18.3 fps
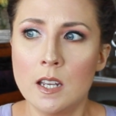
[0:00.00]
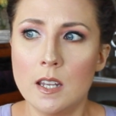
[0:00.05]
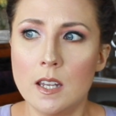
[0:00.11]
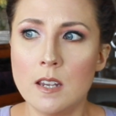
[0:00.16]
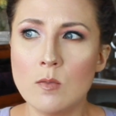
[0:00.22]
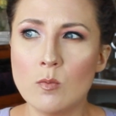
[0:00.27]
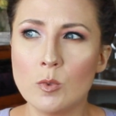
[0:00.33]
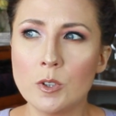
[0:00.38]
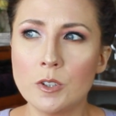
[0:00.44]

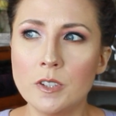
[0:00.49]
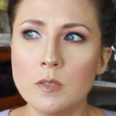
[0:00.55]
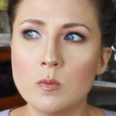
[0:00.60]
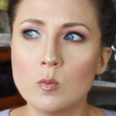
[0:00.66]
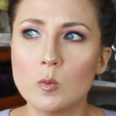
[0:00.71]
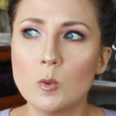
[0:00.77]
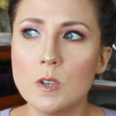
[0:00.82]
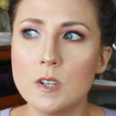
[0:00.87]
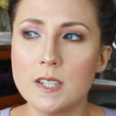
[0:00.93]
it really
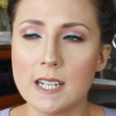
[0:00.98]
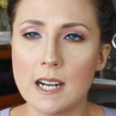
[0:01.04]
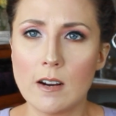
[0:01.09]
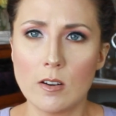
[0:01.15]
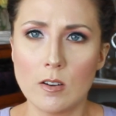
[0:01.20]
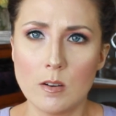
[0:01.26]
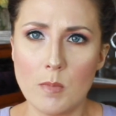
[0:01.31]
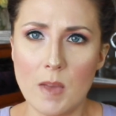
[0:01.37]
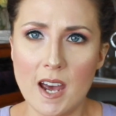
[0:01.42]
wore down
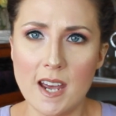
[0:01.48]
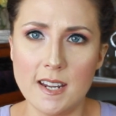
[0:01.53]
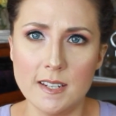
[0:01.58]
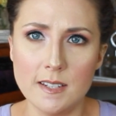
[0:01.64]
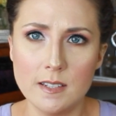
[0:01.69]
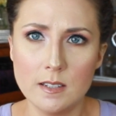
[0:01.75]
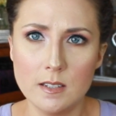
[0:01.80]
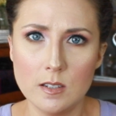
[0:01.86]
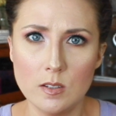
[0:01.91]

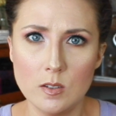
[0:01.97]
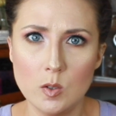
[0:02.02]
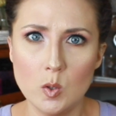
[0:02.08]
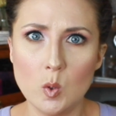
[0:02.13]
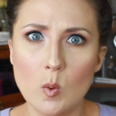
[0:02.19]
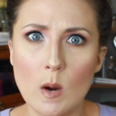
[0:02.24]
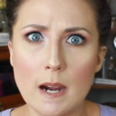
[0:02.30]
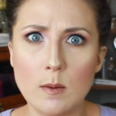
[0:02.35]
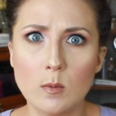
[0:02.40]
on
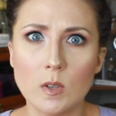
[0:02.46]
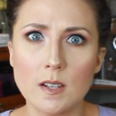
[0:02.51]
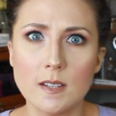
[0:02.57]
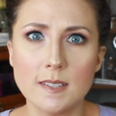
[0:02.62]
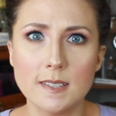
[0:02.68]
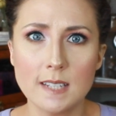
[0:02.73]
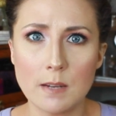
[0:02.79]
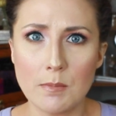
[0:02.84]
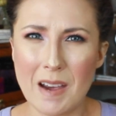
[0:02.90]
who I
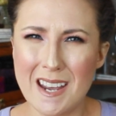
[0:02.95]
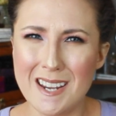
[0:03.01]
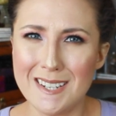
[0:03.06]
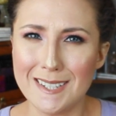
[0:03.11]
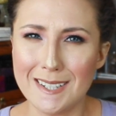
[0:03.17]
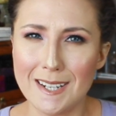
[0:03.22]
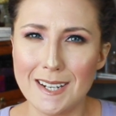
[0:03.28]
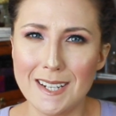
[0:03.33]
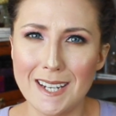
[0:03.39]
was and my
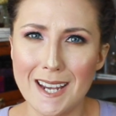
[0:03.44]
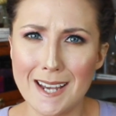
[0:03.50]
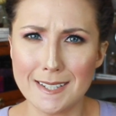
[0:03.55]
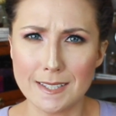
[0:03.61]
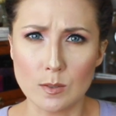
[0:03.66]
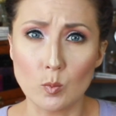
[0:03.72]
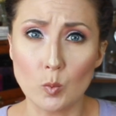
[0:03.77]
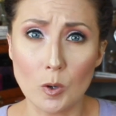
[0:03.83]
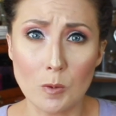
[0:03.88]
identity as
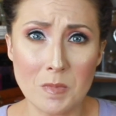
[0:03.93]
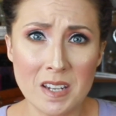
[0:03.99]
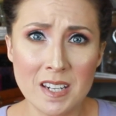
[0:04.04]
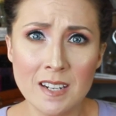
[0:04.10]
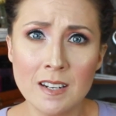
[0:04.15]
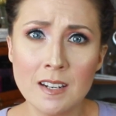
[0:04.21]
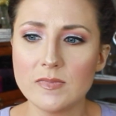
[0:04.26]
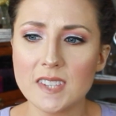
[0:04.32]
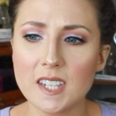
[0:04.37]
a
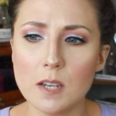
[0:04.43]
woman.